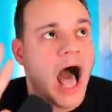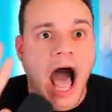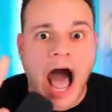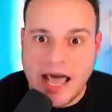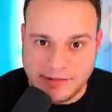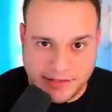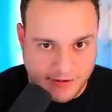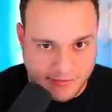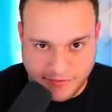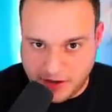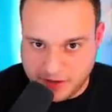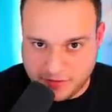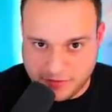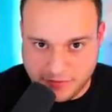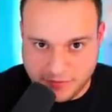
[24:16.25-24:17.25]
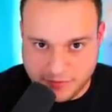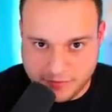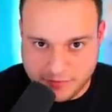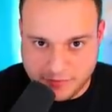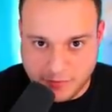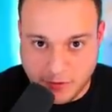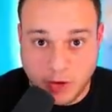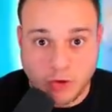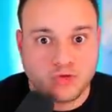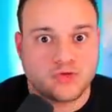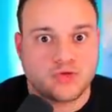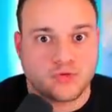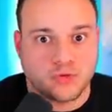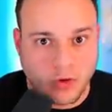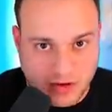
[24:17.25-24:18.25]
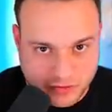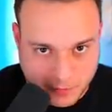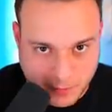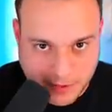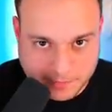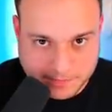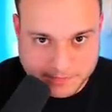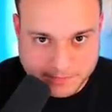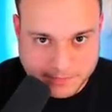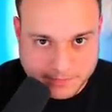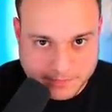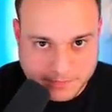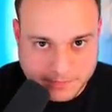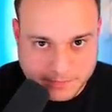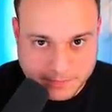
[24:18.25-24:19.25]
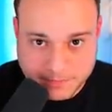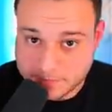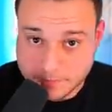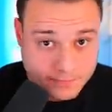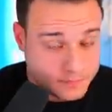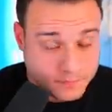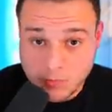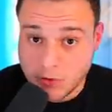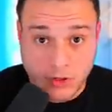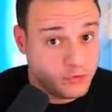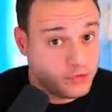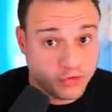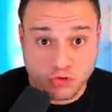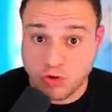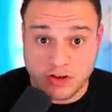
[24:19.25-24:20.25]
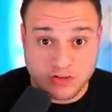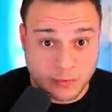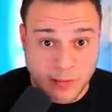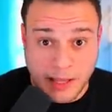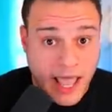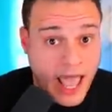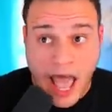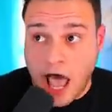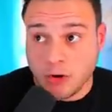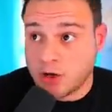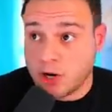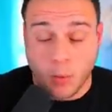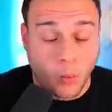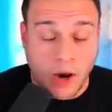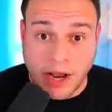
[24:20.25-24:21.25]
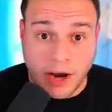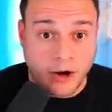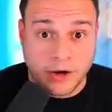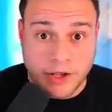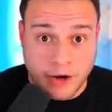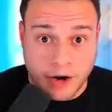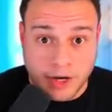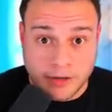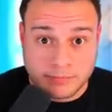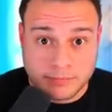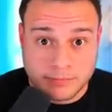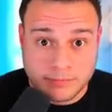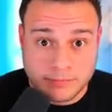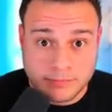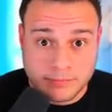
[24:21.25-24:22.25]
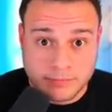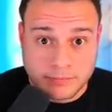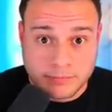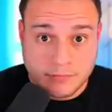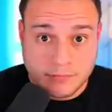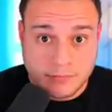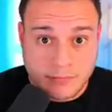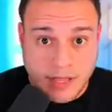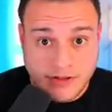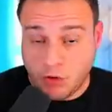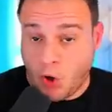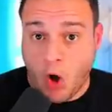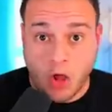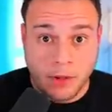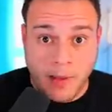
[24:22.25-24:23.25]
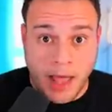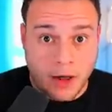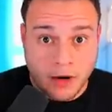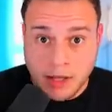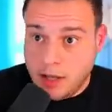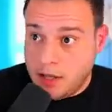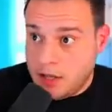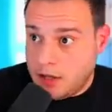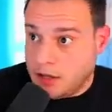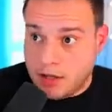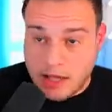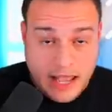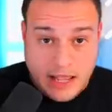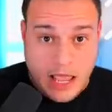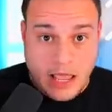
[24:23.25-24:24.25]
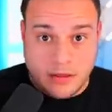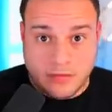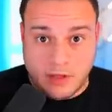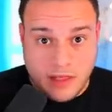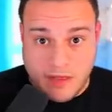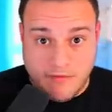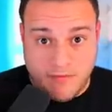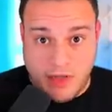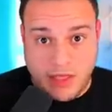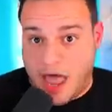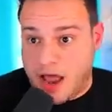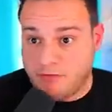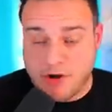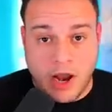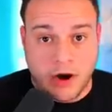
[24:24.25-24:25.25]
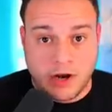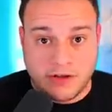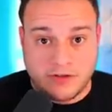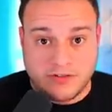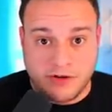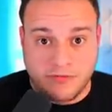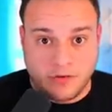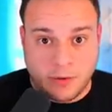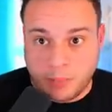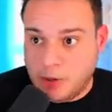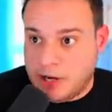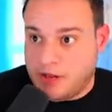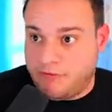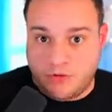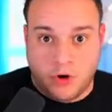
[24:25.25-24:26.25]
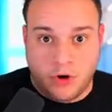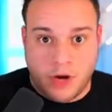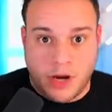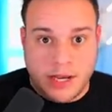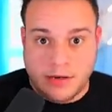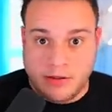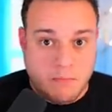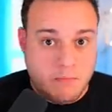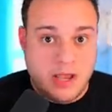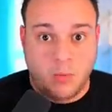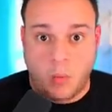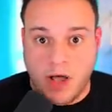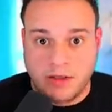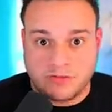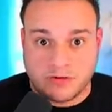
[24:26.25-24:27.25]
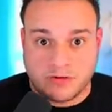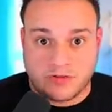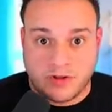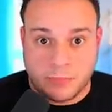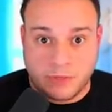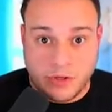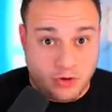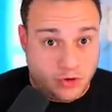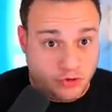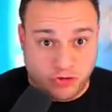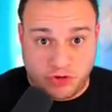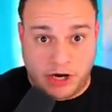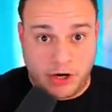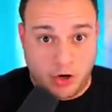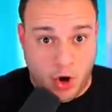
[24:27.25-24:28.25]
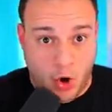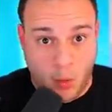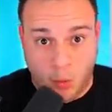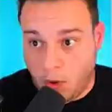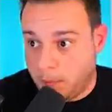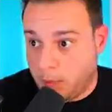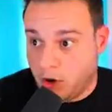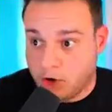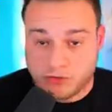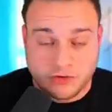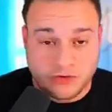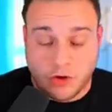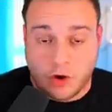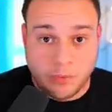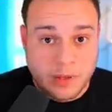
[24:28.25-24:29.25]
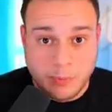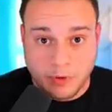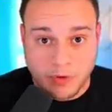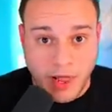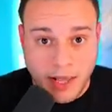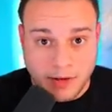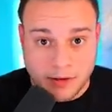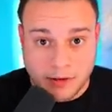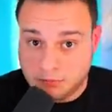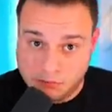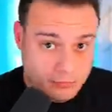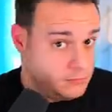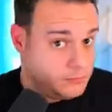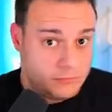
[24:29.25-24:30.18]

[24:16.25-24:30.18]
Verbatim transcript: Highly effective. Trust me. Just trust me. I don't care what area you're in. It's all about it, it, if every area is different, but if you're in the Midwest or something, you just got to know what parts of the song people like.